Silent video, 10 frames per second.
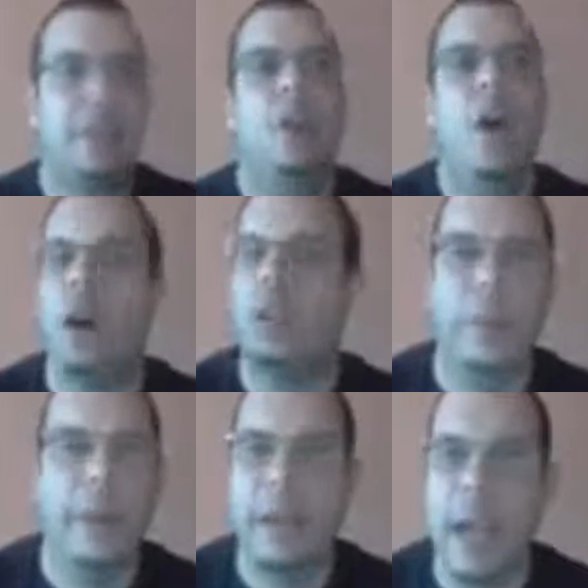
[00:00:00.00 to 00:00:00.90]
I didn't
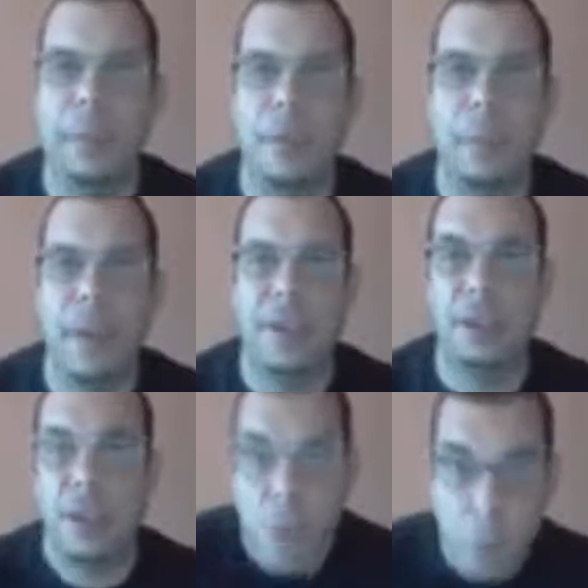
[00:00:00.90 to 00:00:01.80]
know how to build a
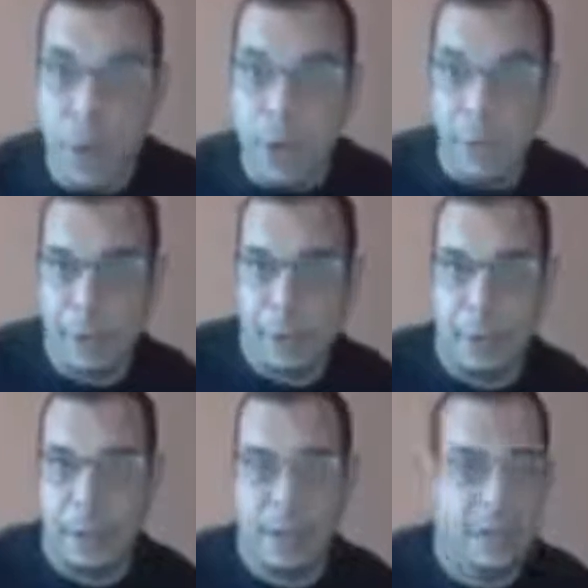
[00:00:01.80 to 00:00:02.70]
capture page. But I
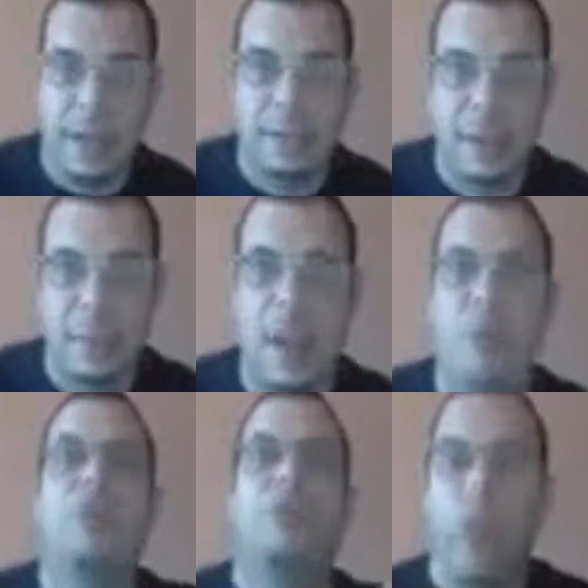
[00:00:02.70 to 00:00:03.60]
learned. It's that
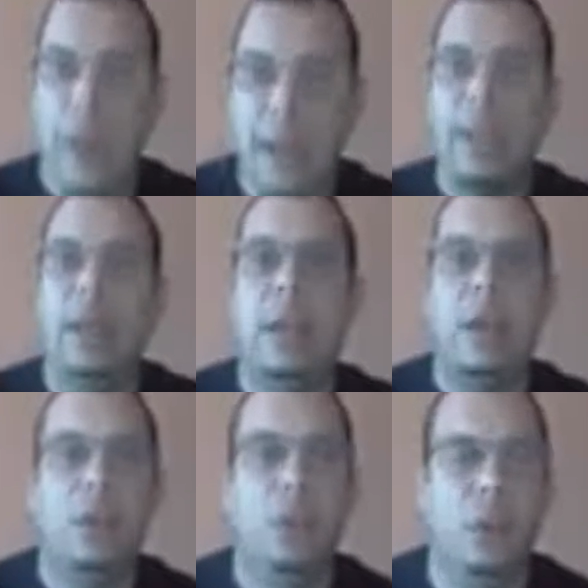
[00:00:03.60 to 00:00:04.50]
simple. I was
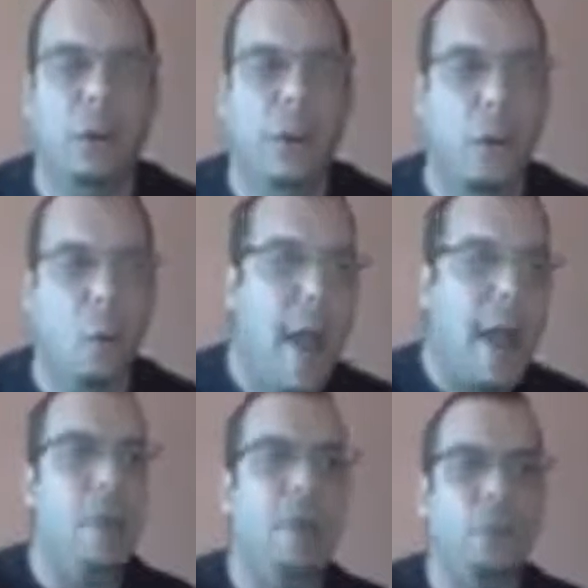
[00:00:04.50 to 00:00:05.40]
willing to learn.
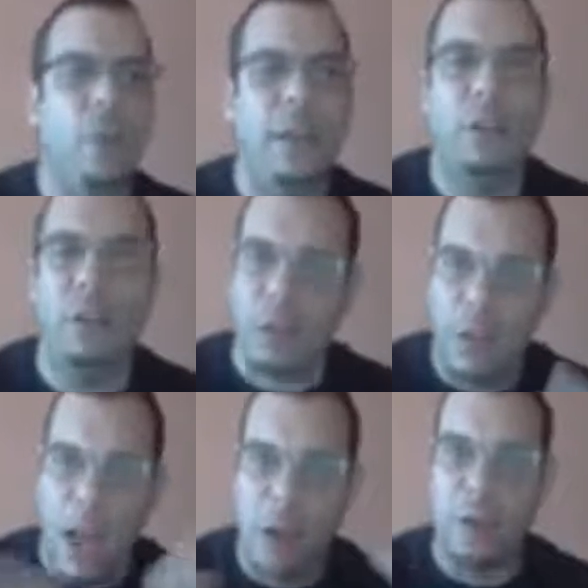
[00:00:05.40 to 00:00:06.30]
And why I was
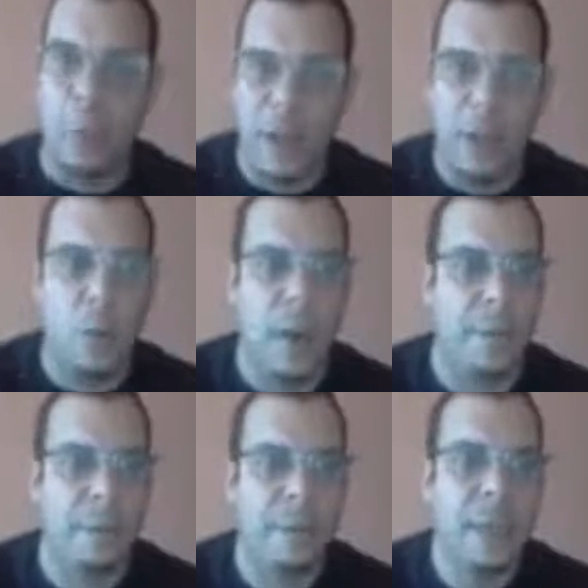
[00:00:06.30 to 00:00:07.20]
willing to learn how to
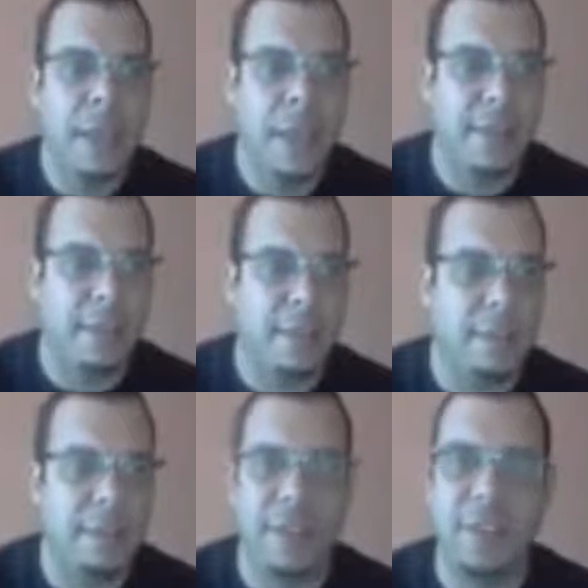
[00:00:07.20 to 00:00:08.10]
build one
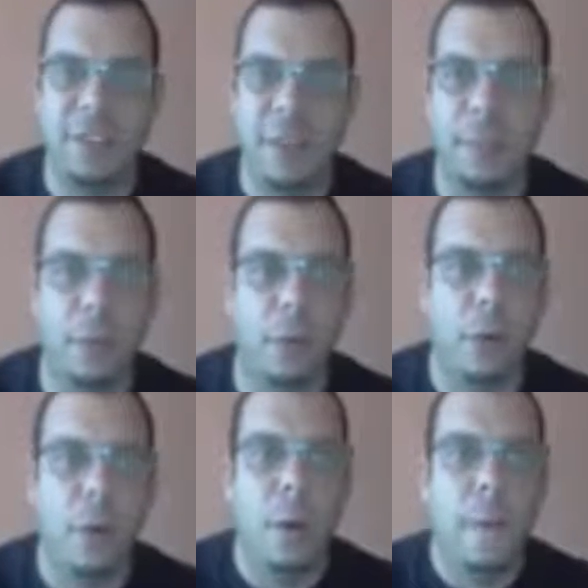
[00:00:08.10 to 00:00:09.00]
is very
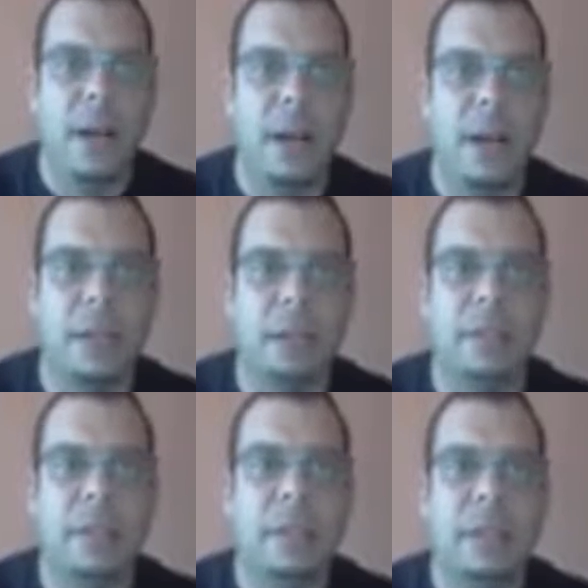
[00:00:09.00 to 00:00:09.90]
simple.
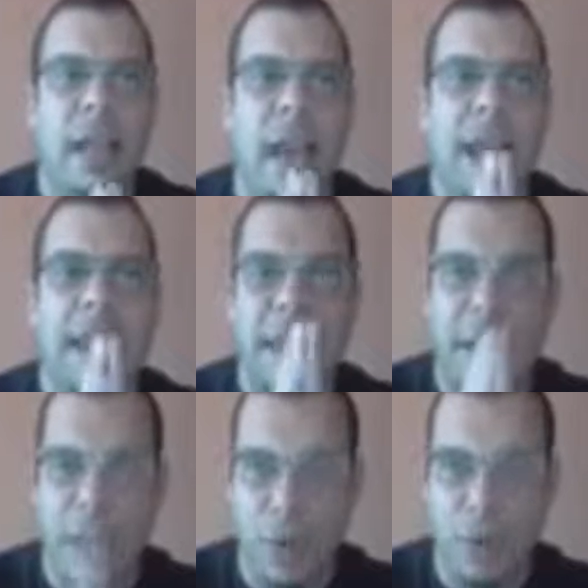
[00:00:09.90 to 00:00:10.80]
Because
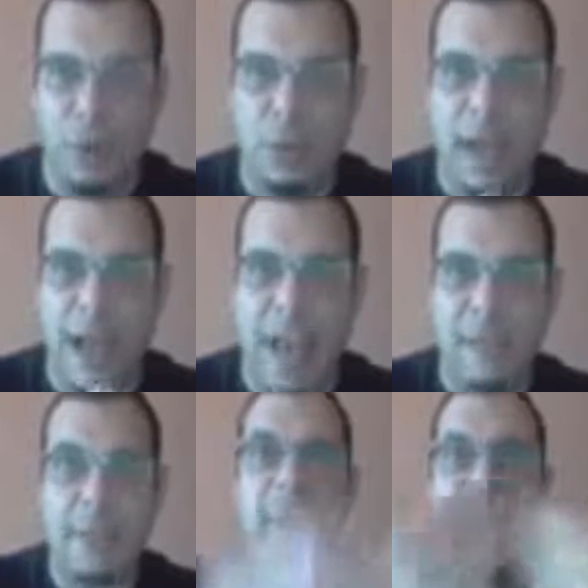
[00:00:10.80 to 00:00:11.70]
I knew
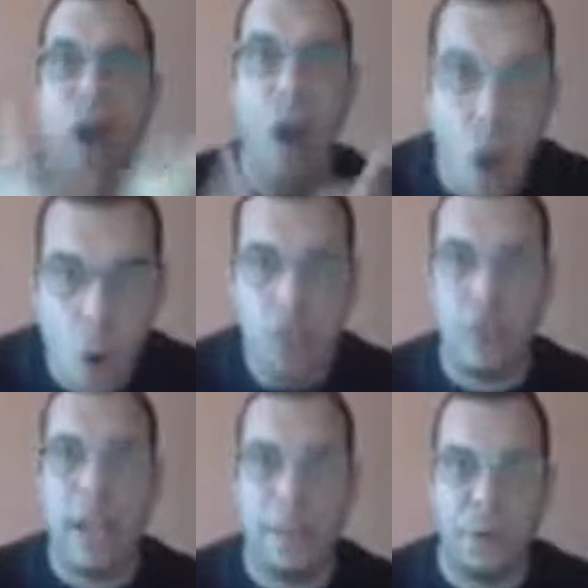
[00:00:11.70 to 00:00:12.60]
that having my
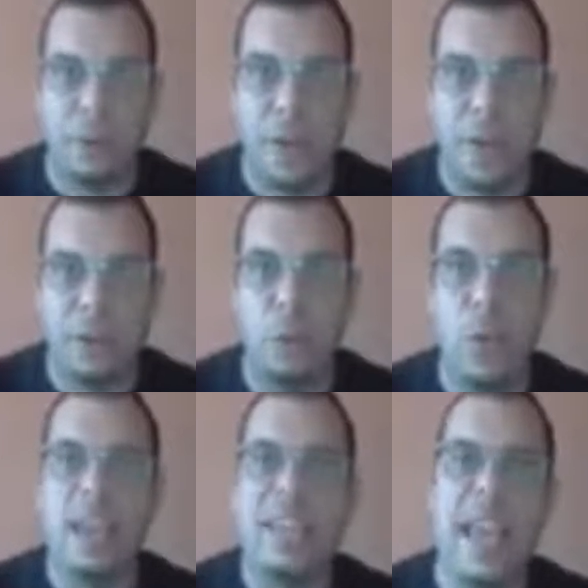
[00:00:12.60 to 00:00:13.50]
own capture
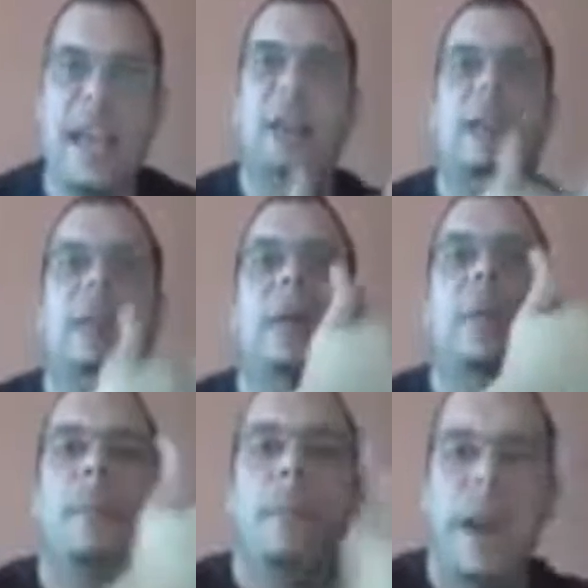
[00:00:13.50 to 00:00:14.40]
page will
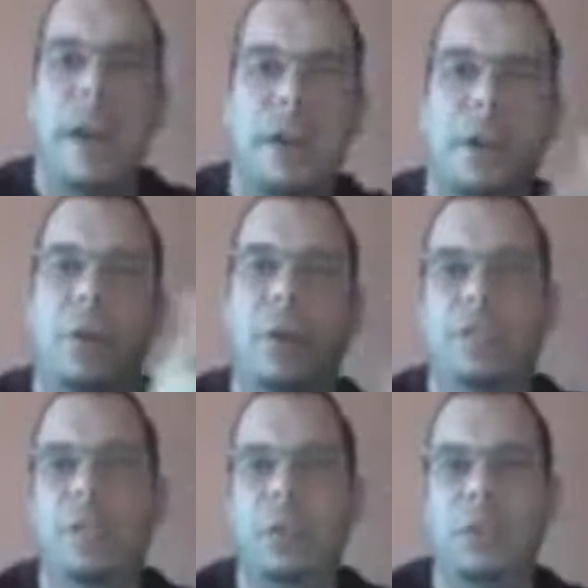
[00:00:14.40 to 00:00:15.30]
yield
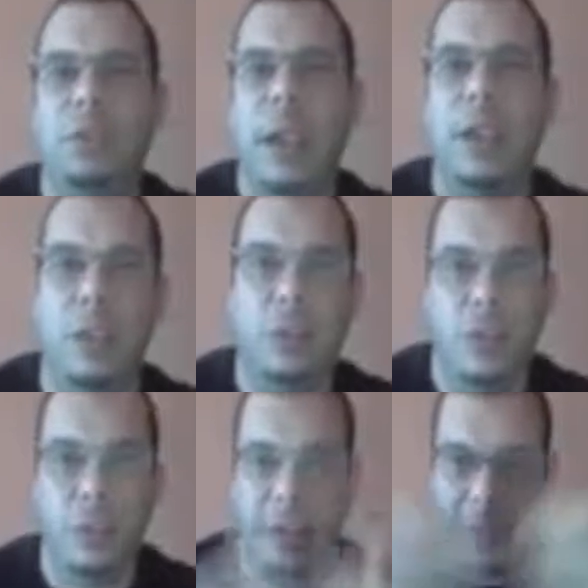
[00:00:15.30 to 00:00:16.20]
better results
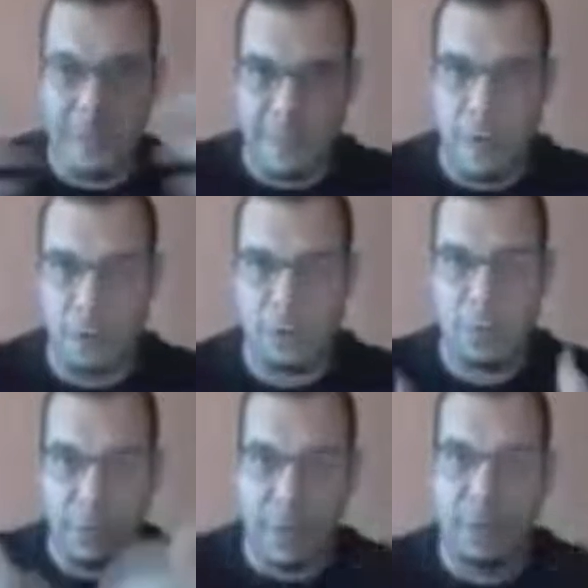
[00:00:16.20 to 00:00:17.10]
than using the
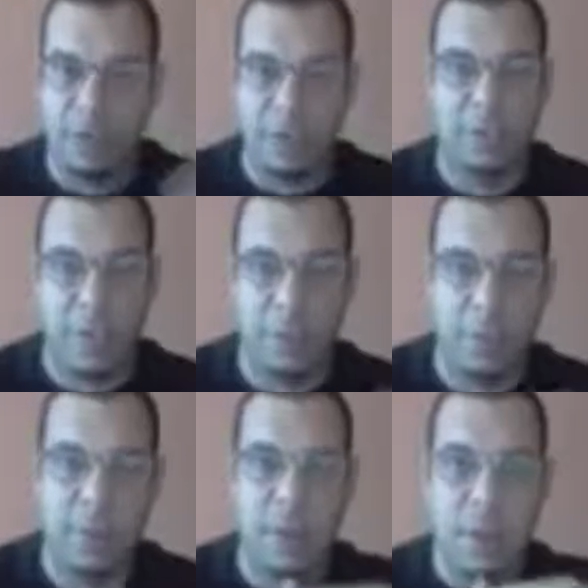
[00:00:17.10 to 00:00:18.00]
default funnel
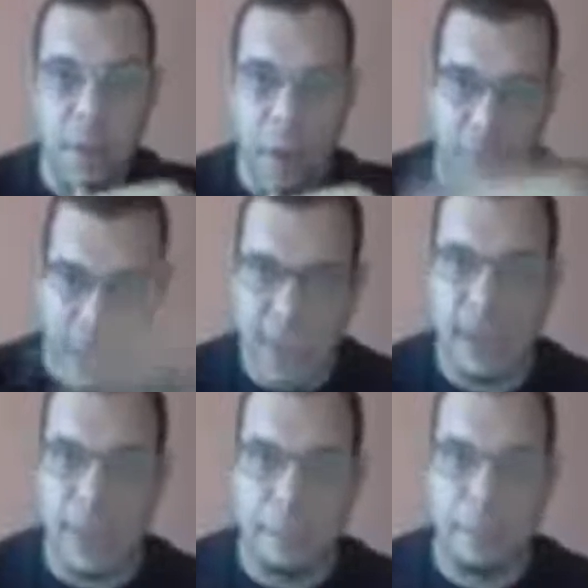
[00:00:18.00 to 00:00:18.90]
systems
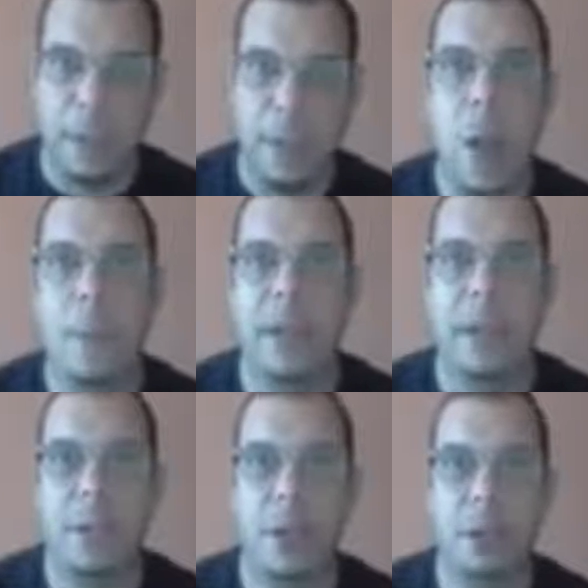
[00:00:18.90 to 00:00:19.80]
of any
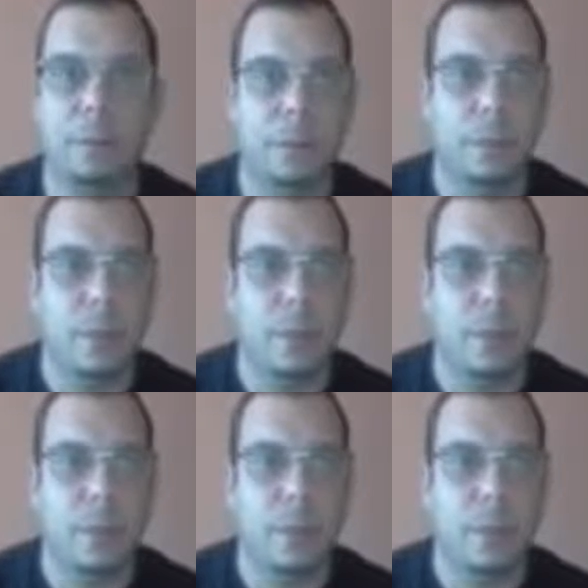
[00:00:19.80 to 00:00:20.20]
company,